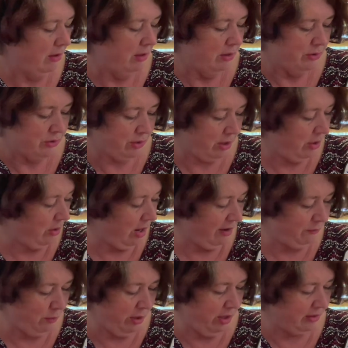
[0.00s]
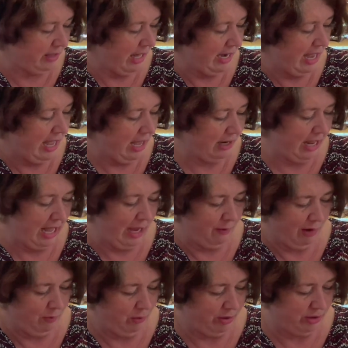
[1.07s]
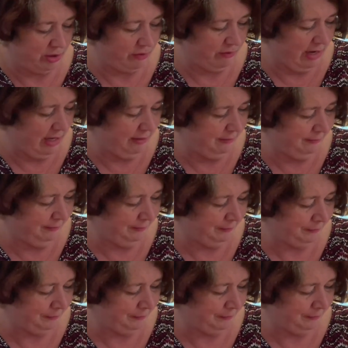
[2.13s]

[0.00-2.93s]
So I've worked that out, how I want it to run.